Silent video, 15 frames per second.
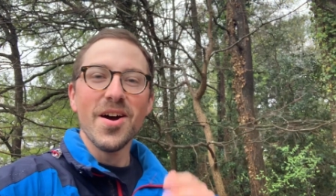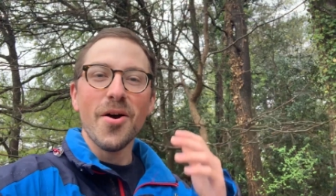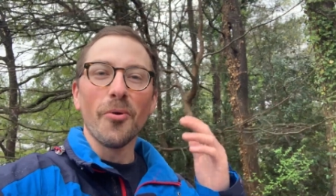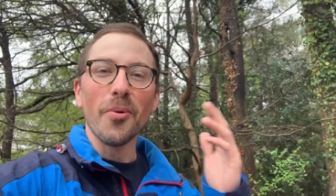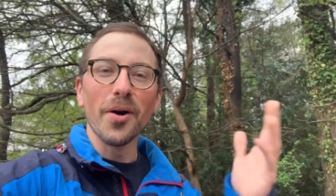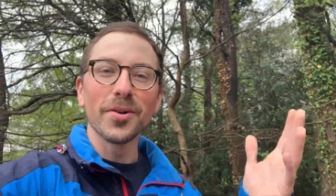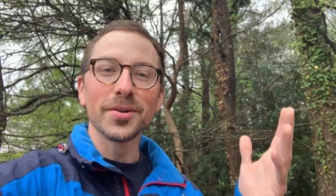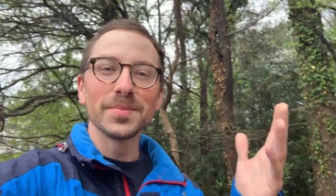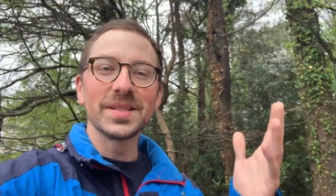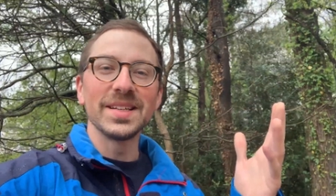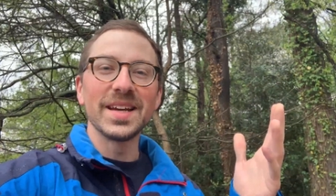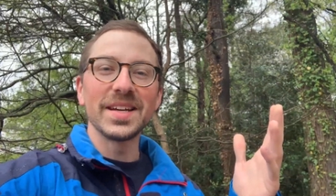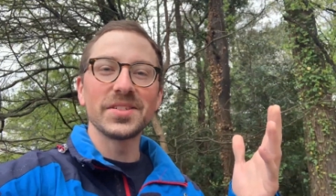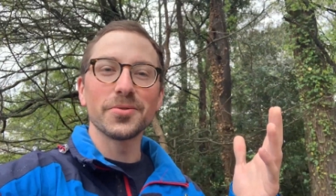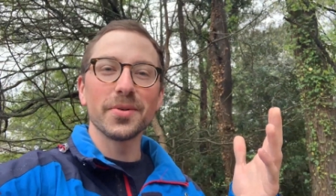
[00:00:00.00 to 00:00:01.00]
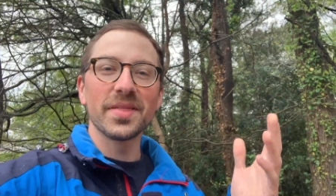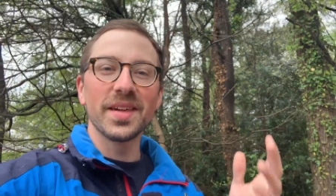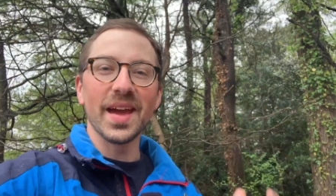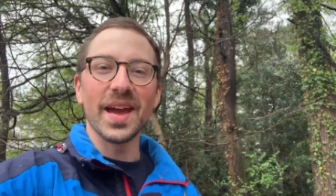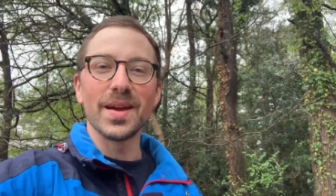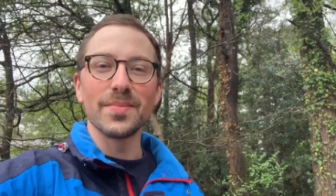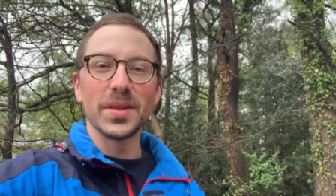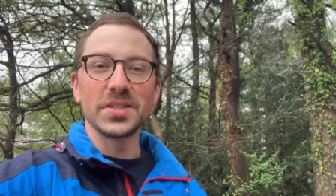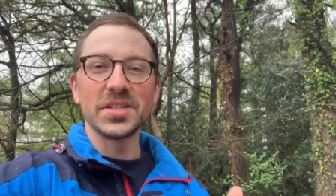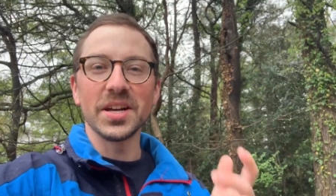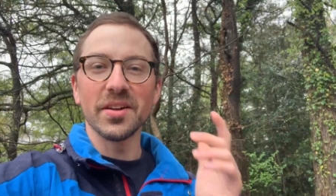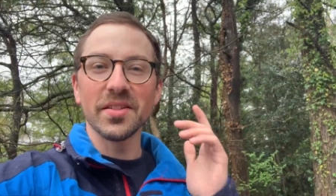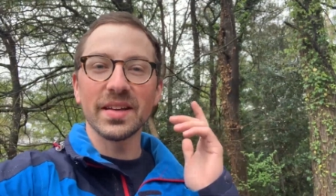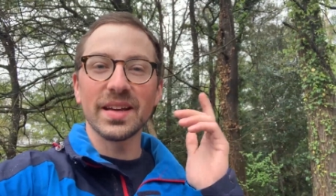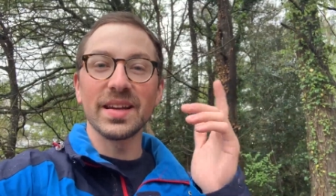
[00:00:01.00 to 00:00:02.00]
Welcome to Nature with Gabe, the
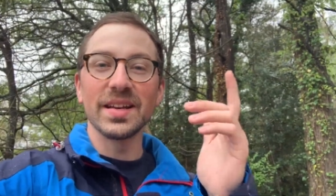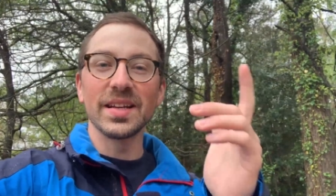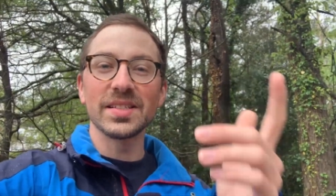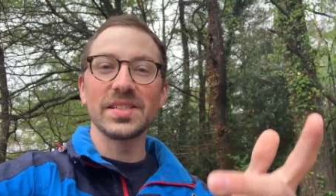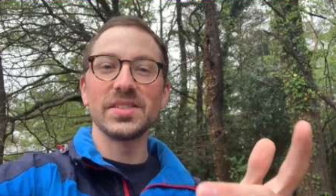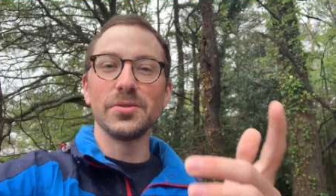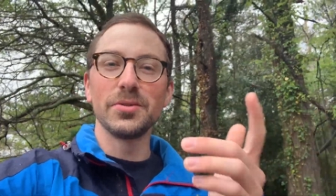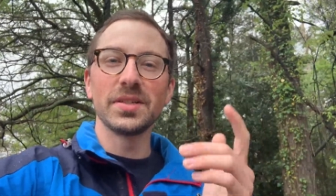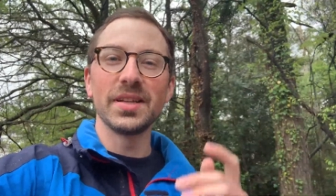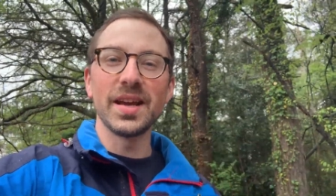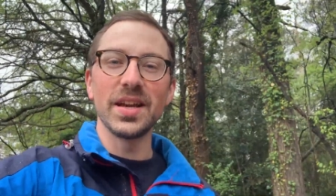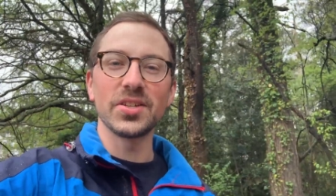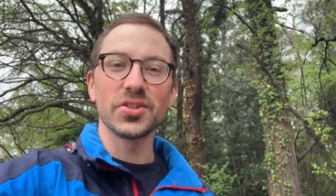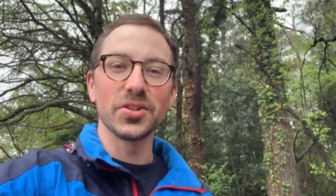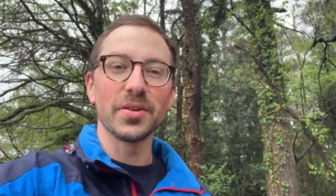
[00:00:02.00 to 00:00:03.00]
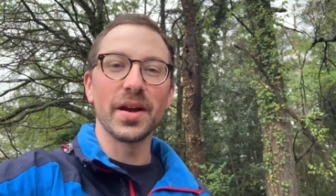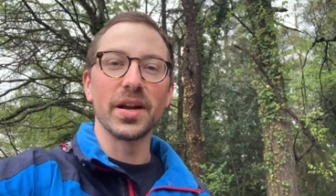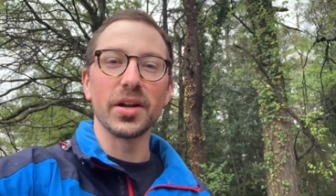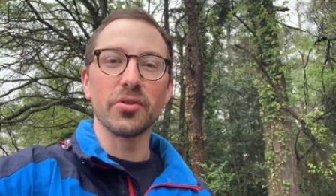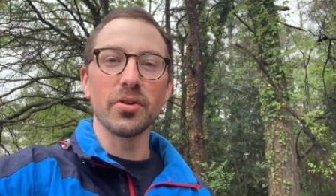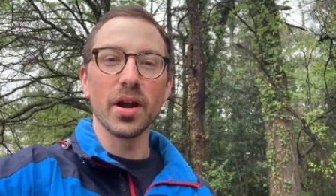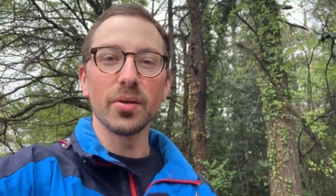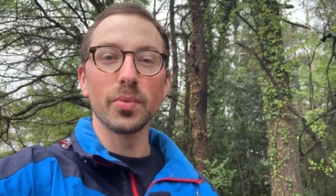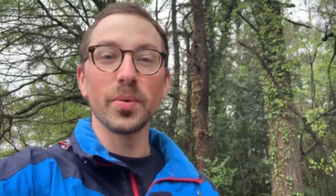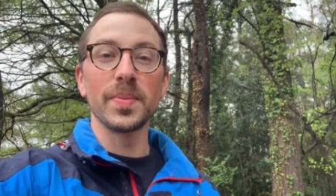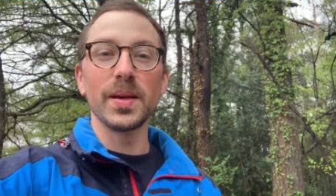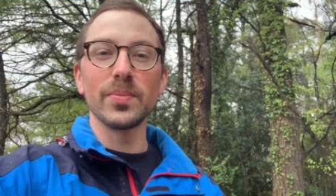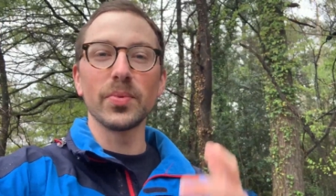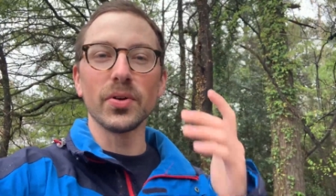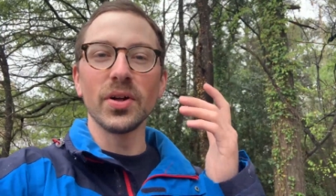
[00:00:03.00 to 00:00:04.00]
channel that connects you to nature and incredible
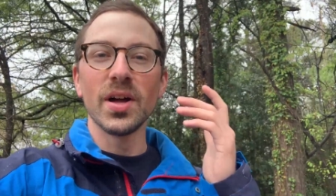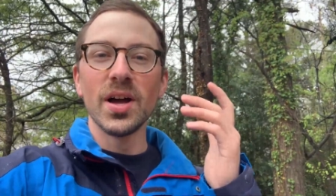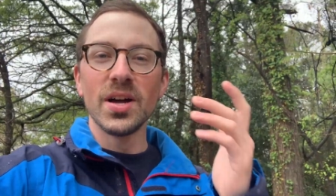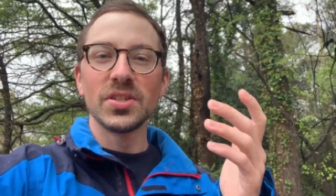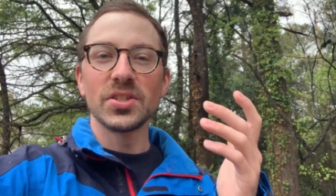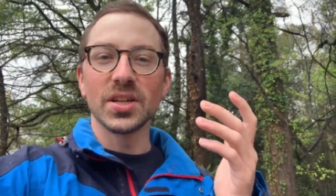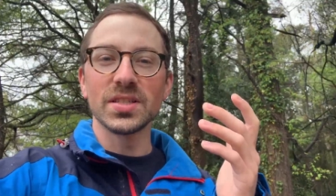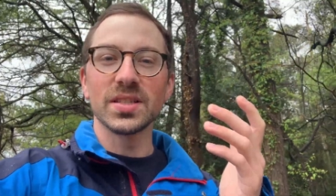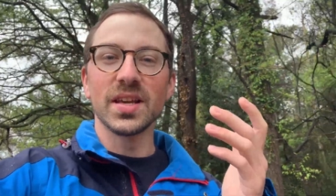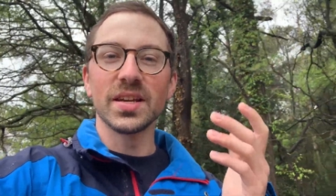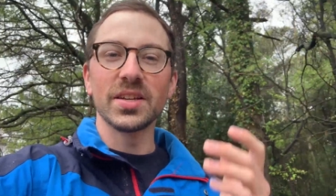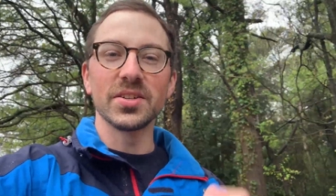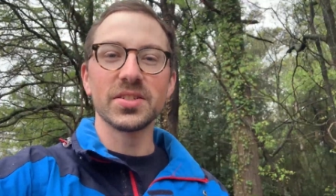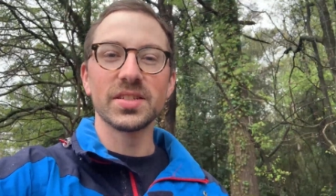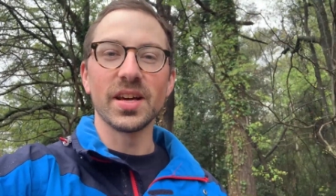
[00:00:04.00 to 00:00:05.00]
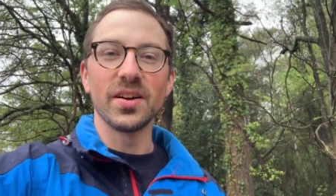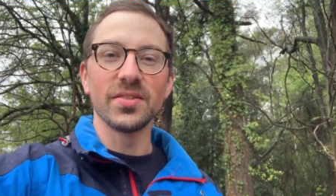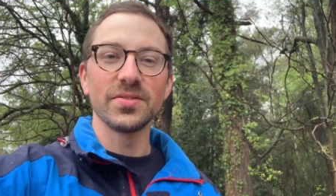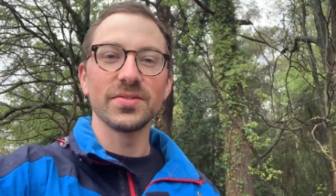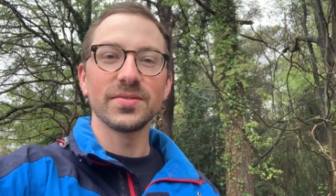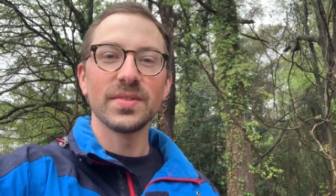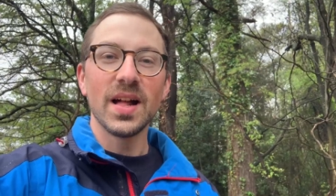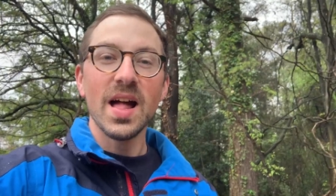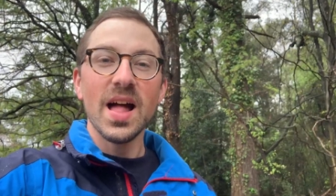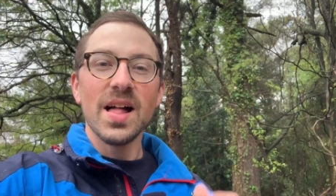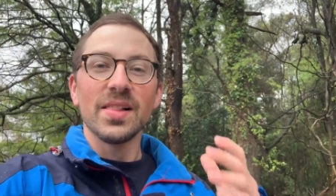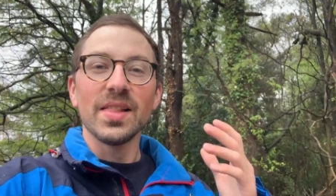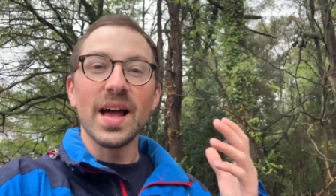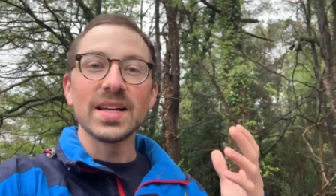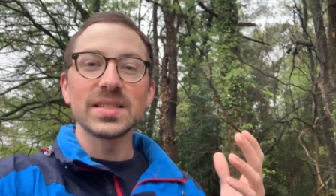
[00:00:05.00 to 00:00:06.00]
people just like yourself.
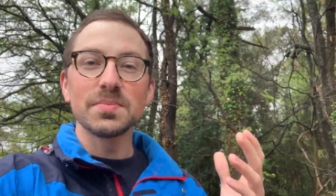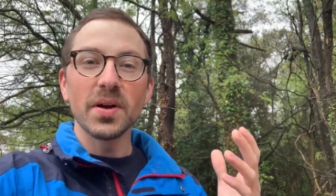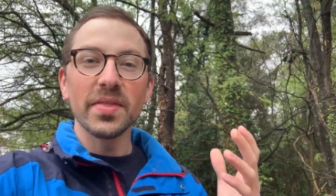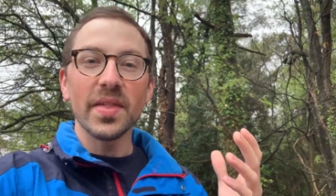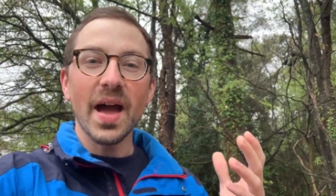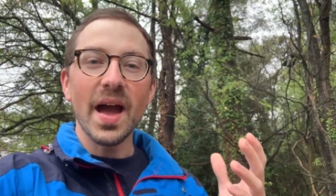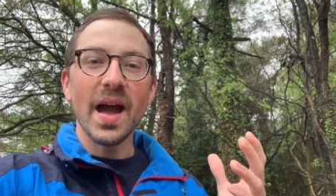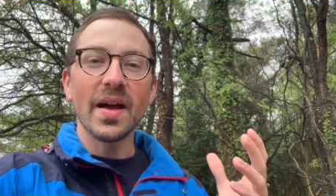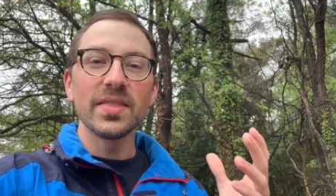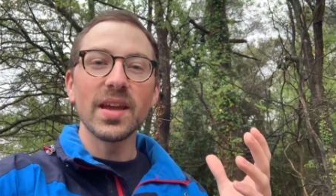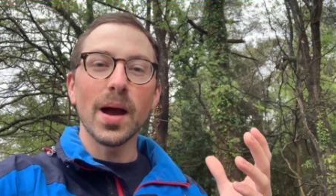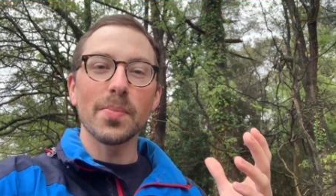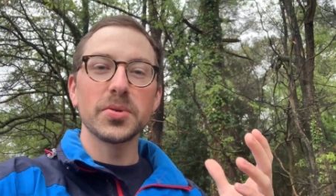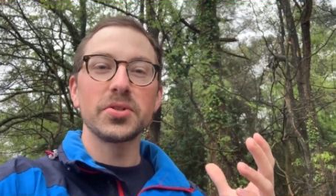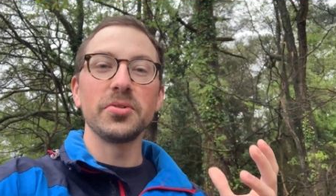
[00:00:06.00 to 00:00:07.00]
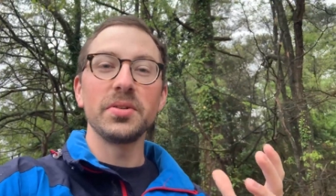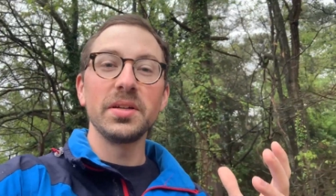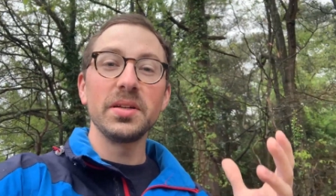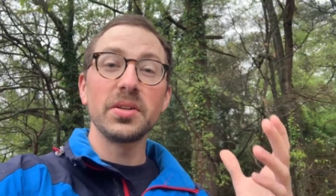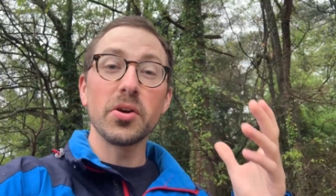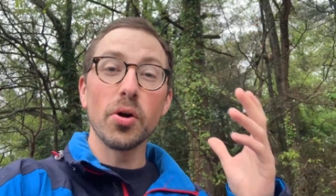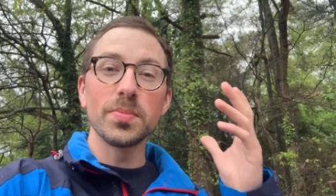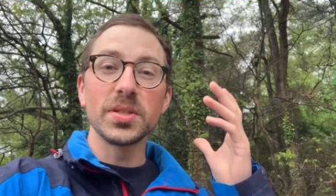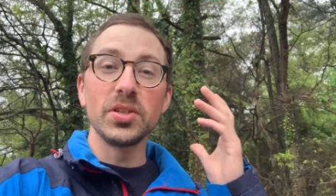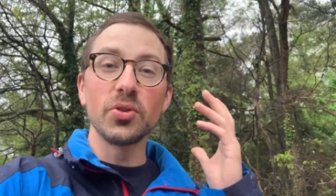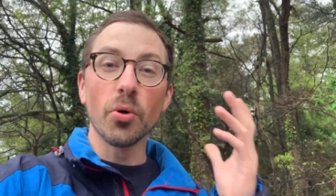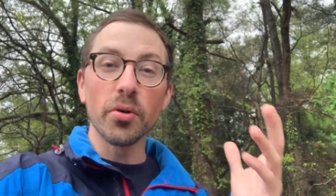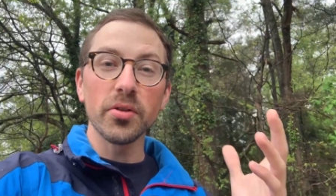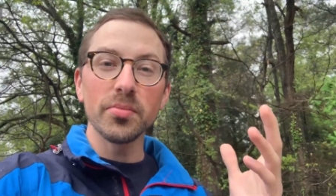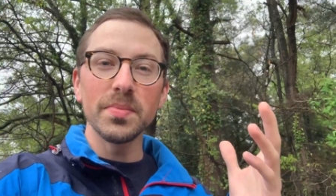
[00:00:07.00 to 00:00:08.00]
Last month, I had the opportunity to go up to
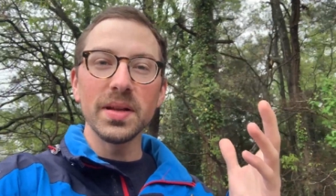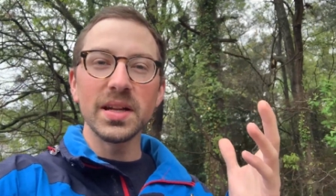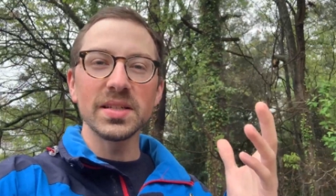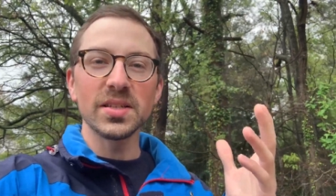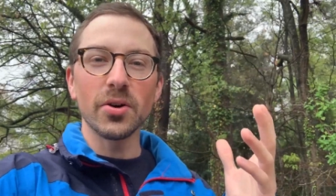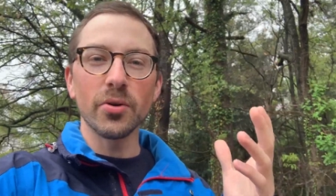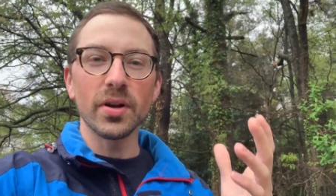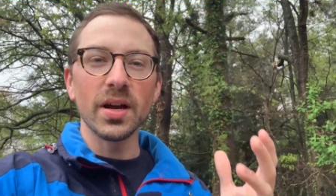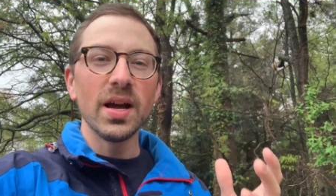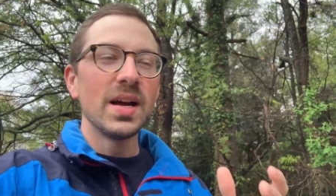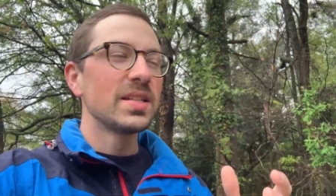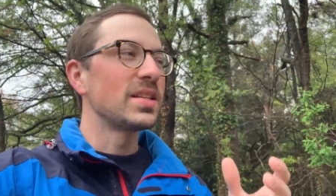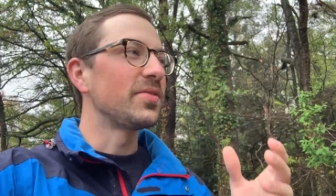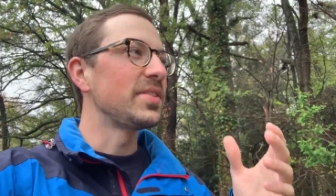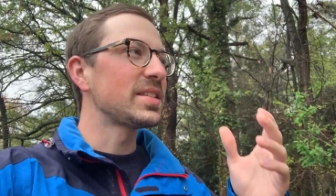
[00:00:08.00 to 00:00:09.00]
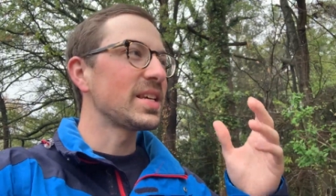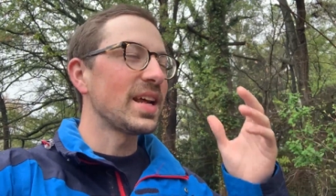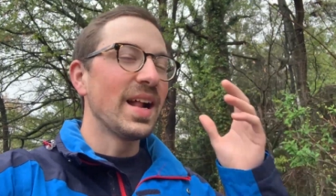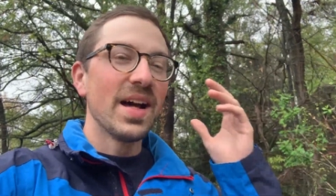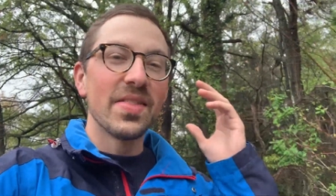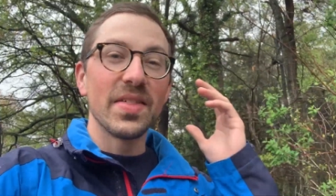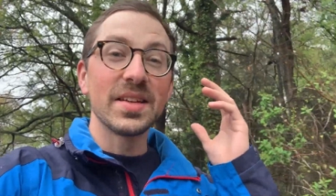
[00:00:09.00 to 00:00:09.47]
northern Minnesota to visit the